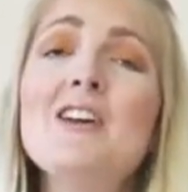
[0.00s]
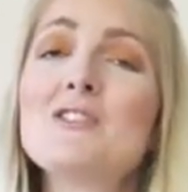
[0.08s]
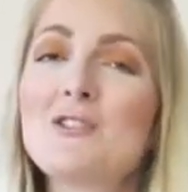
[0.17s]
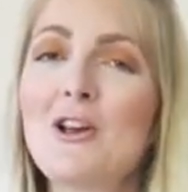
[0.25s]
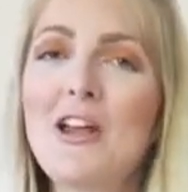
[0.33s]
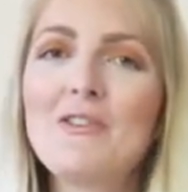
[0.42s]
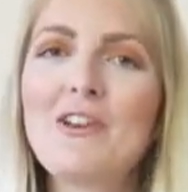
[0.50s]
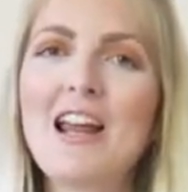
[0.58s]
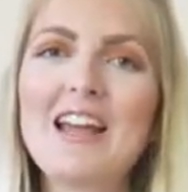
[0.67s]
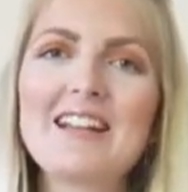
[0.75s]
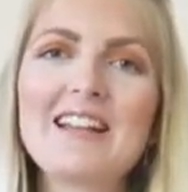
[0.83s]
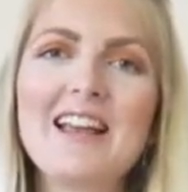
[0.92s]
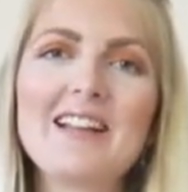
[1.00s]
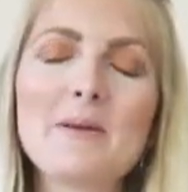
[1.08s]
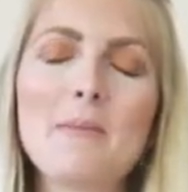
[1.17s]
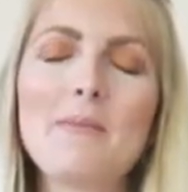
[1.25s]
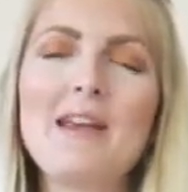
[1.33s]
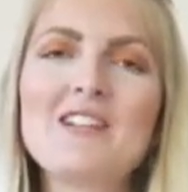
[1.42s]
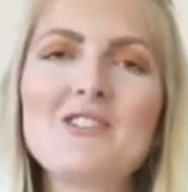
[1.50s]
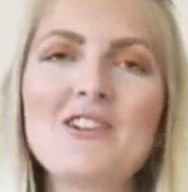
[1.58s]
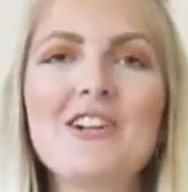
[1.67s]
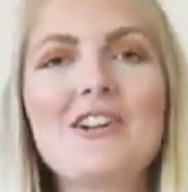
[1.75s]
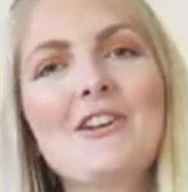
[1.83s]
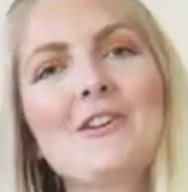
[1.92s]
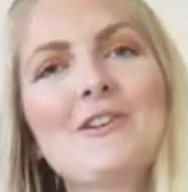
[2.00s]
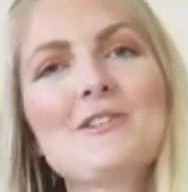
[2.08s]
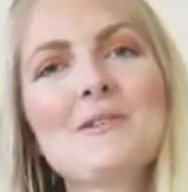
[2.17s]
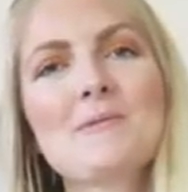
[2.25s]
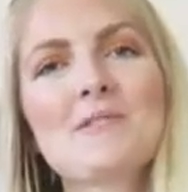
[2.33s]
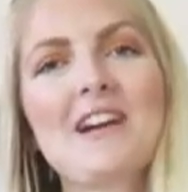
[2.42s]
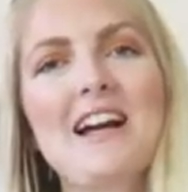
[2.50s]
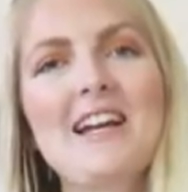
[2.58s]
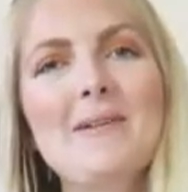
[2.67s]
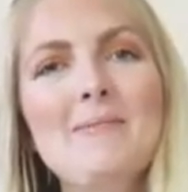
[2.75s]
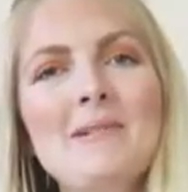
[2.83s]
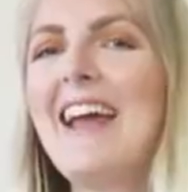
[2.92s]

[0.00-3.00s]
So if you like that, make sure you subscribe.